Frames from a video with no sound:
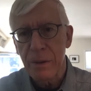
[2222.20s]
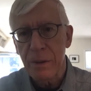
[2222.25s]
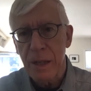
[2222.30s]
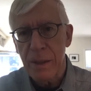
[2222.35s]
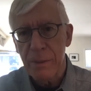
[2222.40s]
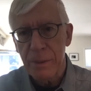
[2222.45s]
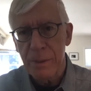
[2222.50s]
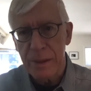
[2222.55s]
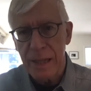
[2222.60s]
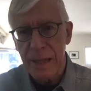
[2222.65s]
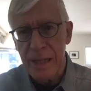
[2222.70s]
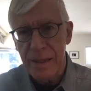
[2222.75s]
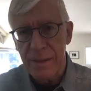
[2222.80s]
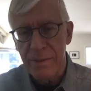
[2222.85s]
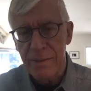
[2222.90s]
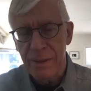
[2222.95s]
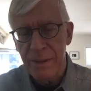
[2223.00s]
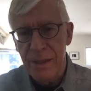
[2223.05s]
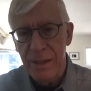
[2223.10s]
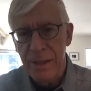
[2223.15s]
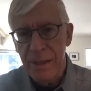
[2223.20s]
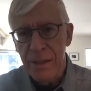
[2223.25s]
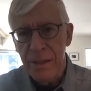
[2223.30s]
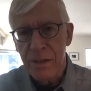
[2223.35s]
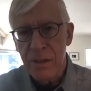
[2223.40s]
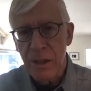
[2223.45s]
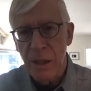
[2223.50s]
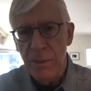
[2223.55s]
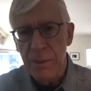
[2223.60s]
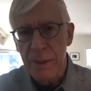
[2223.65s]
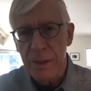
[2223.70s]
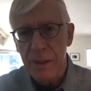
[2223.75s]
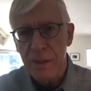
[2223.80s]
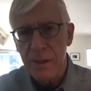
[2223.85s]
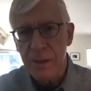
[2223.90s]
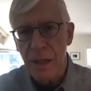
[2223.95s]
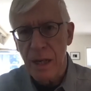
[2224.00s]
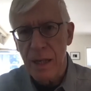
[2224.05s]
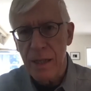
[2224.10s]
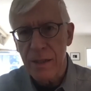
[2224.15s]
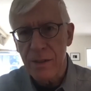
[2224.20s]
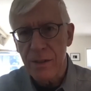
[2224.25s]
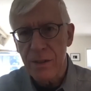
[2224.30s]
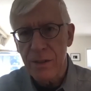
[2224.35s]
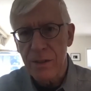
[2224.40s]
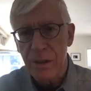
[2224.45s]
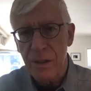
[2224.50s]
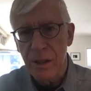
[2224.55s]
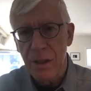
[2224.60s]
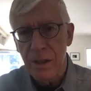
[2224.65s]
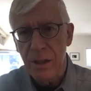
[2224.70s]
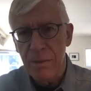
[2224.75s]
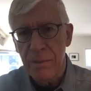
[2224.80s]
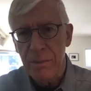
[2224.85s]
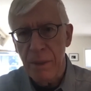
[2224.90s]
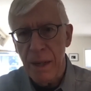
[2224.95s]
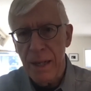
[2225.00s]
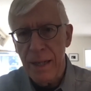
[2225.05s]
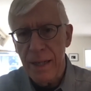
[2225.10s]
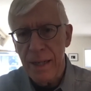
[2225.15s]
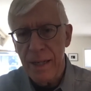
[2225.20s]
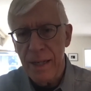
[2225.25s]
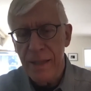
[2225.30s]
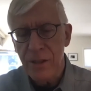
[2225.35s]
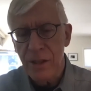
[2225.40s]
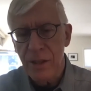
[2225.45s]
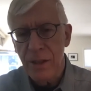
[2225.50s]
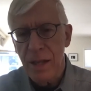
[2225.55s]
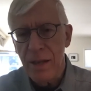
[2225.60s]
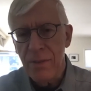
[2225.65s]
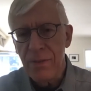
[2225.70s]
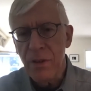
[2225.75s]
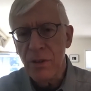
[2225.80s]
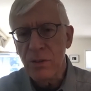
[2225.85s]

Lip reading: able to gain some insights by age. And